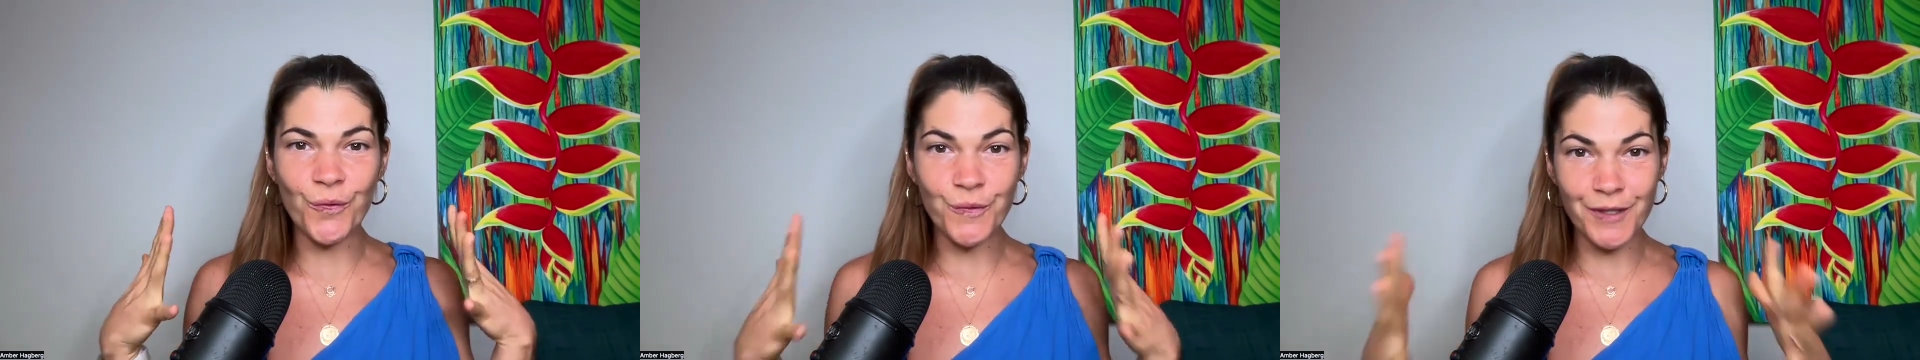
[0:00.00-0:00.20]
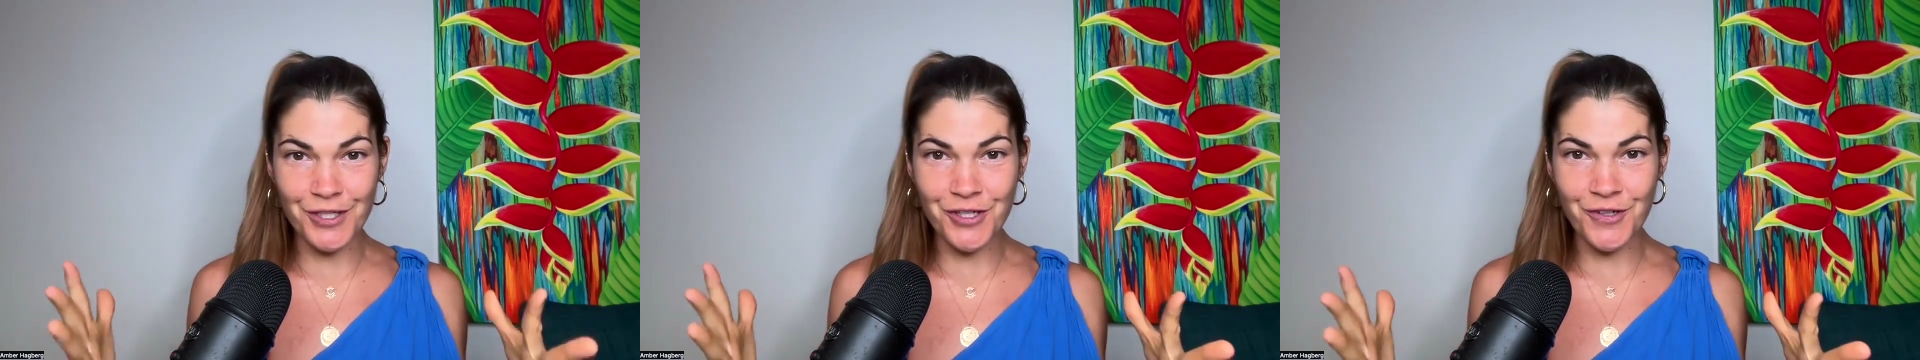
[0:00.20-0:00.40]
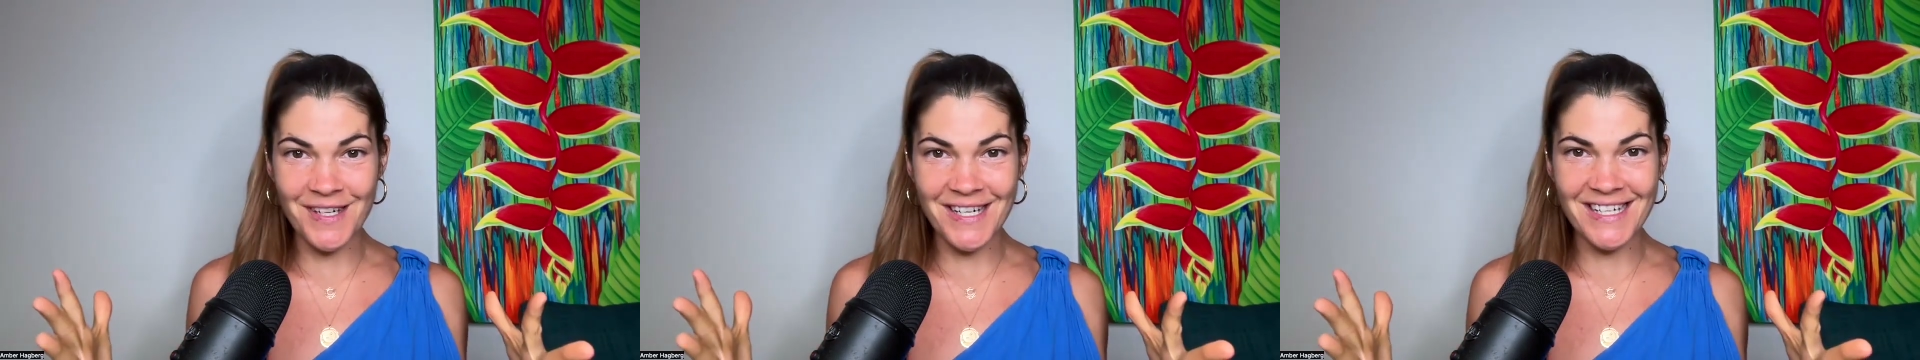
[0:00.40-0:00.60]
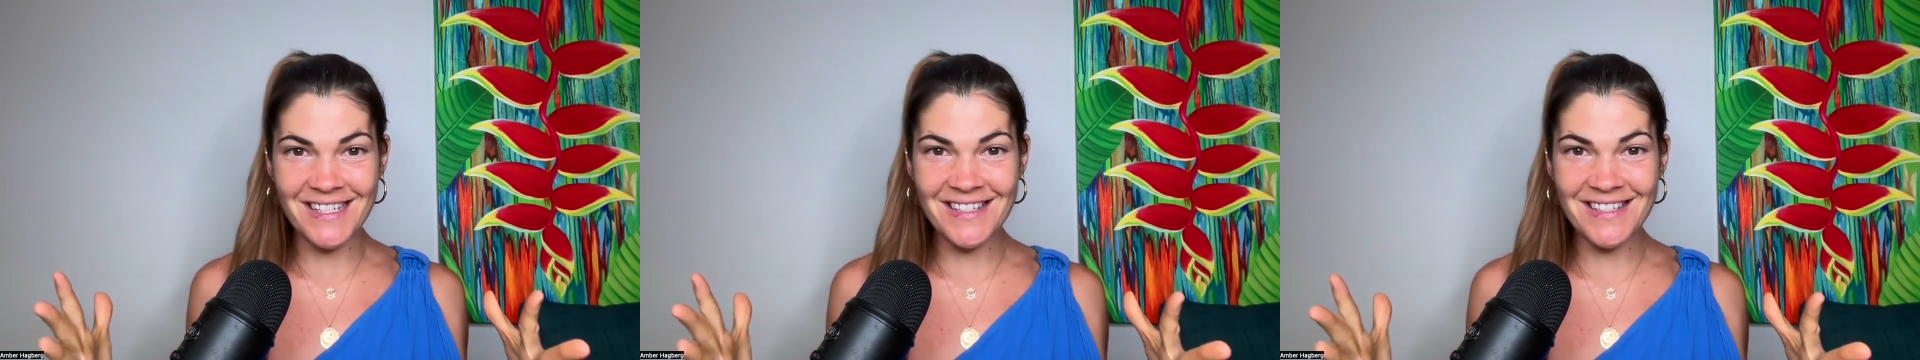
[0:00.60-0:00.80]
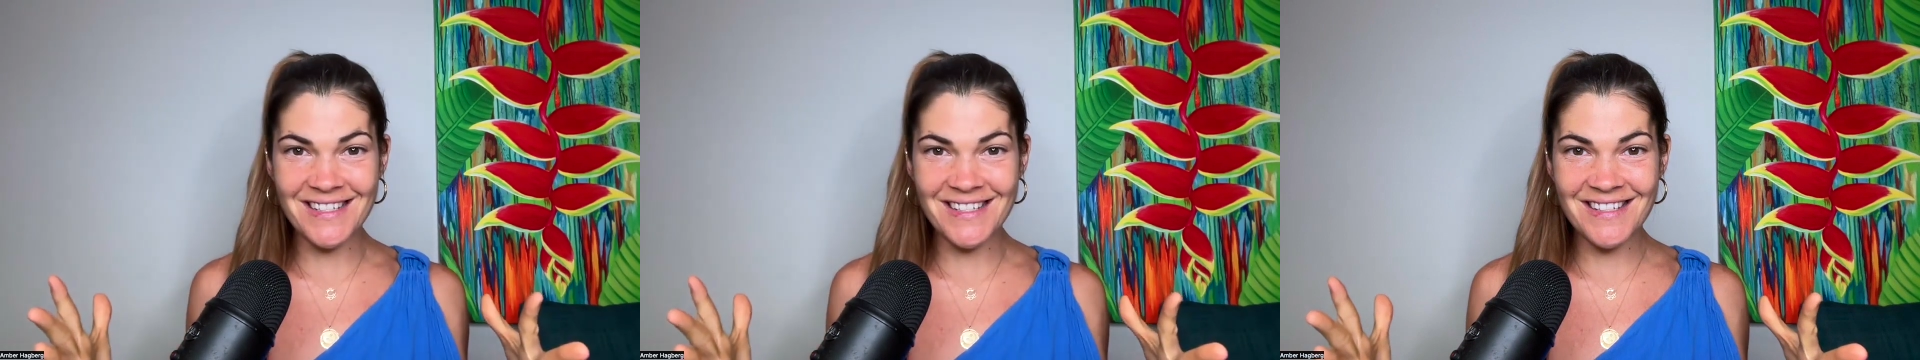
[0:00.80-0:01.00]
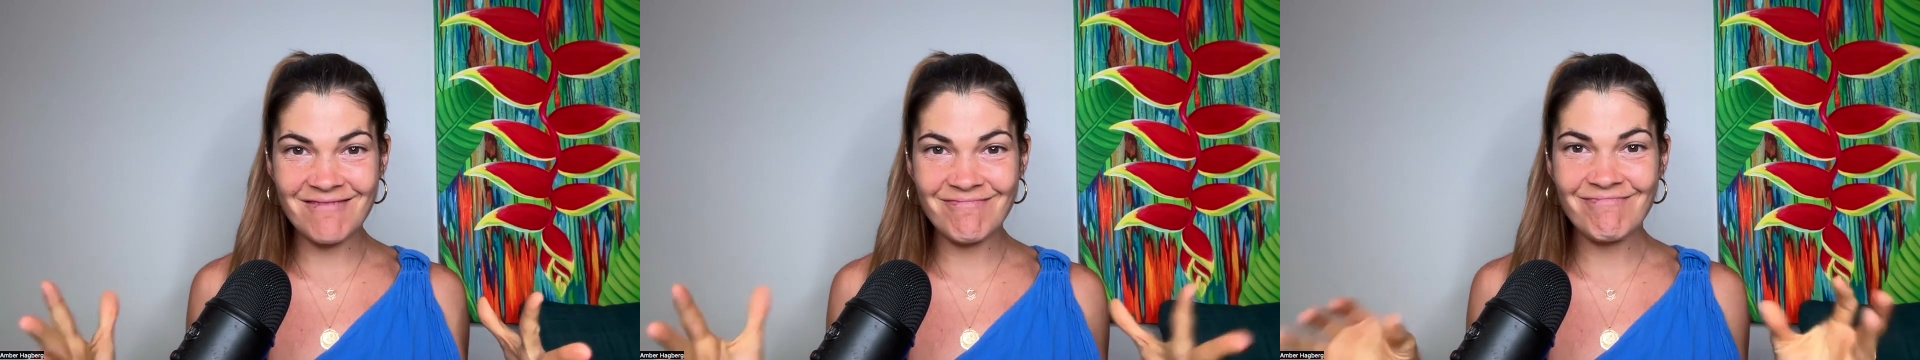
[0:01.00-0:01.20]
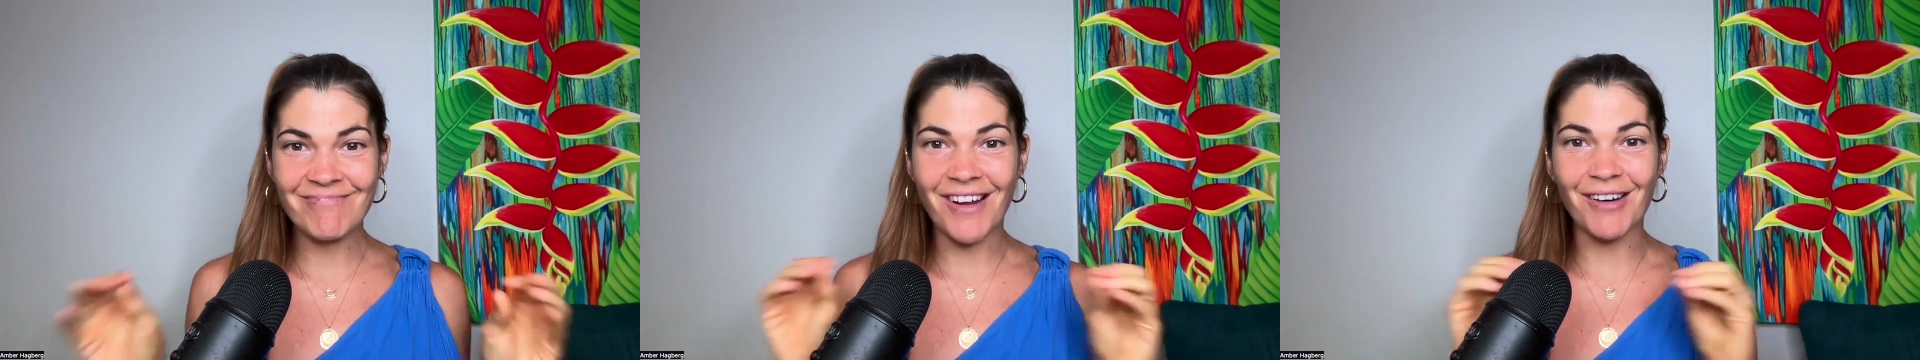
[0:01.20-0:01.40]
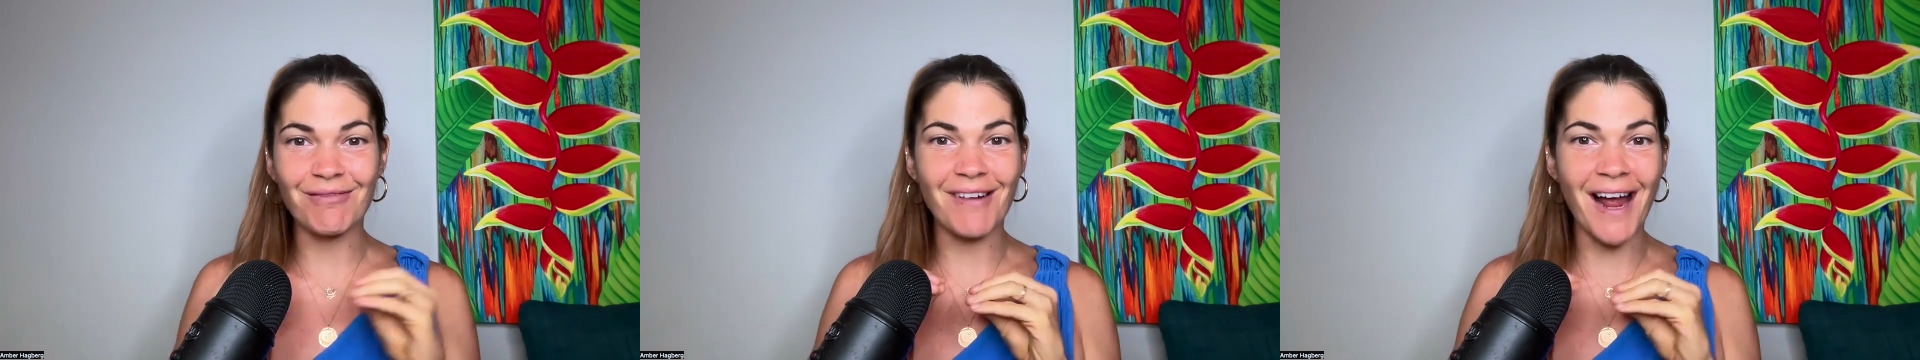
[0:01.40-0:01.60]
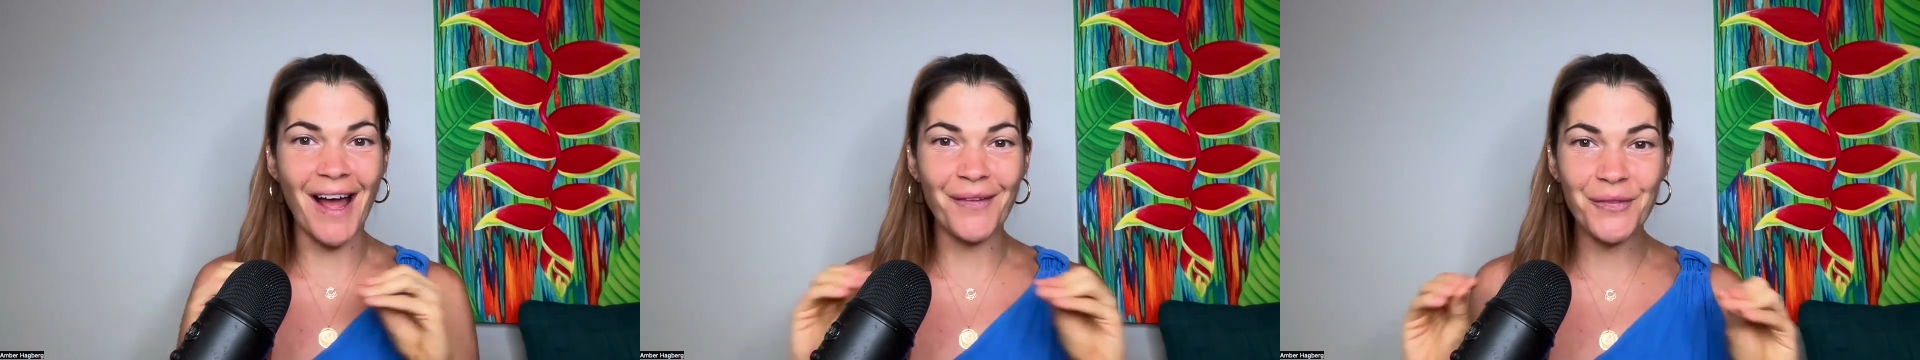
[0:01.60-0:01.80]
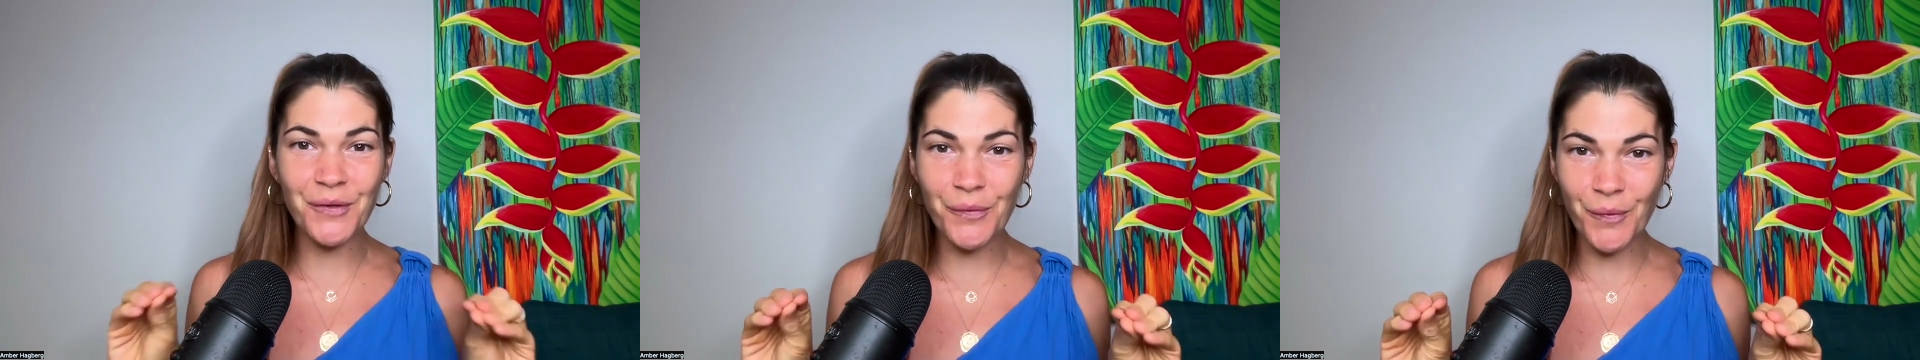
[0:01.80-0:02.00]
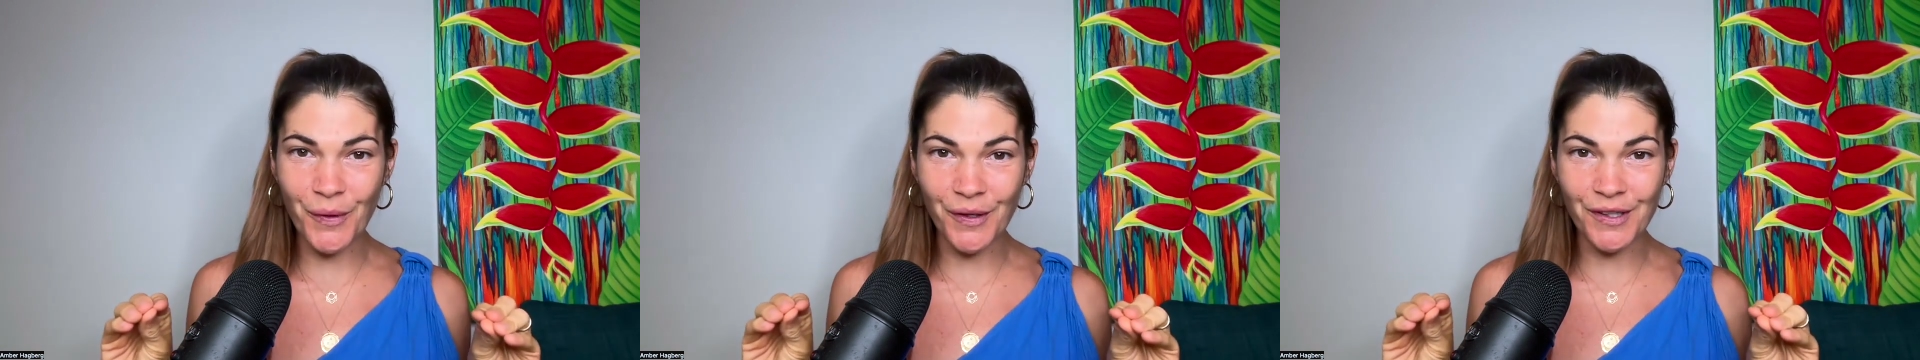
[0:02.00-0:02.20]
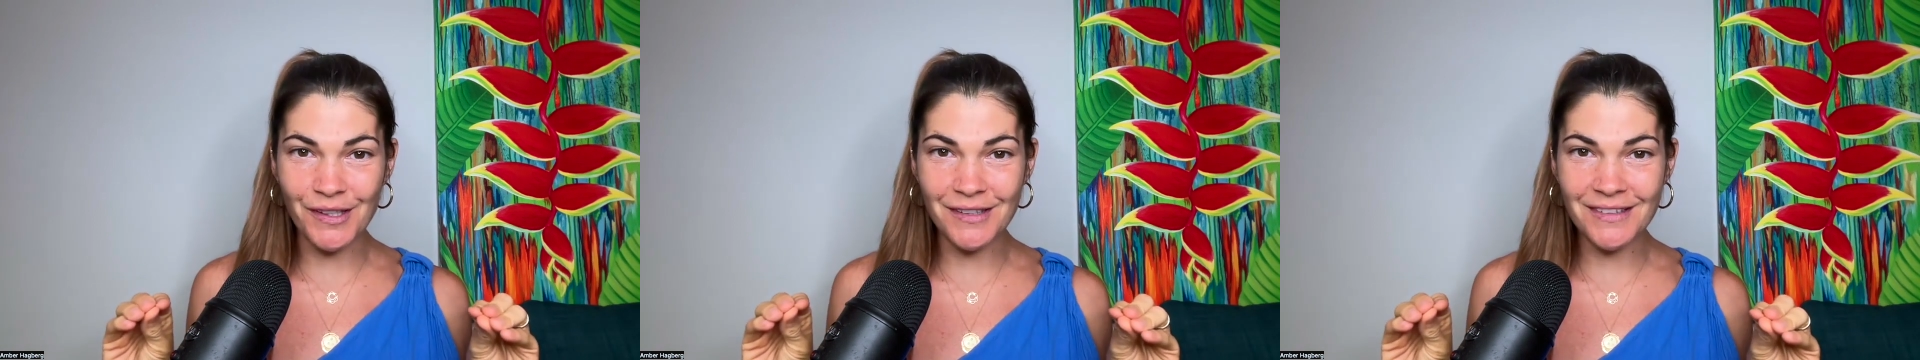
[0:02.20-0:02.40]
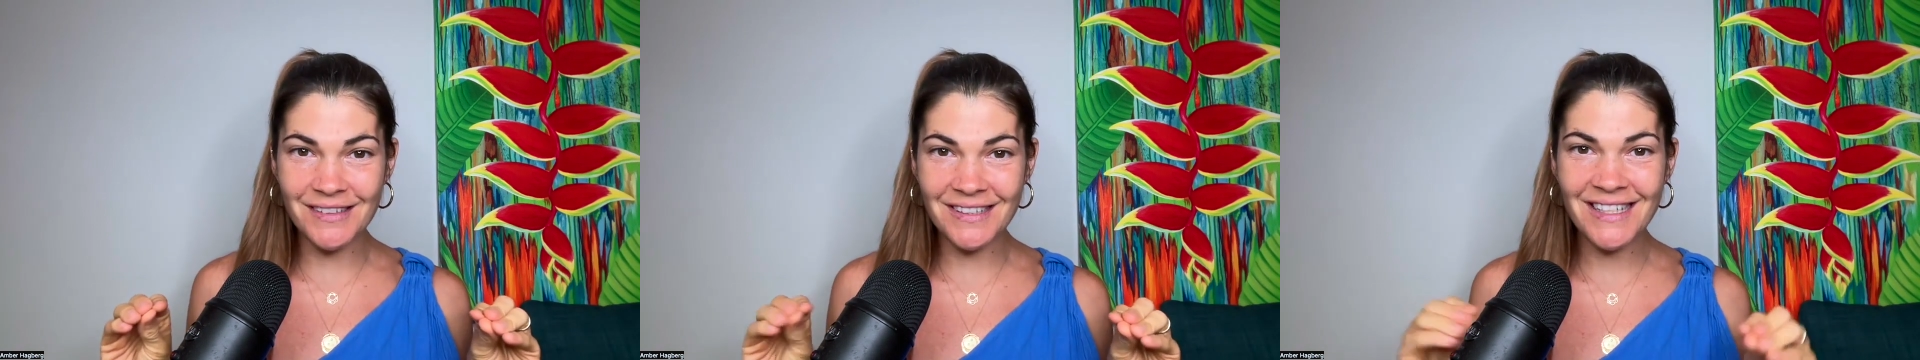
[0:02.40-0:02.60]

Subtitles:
retreats around the world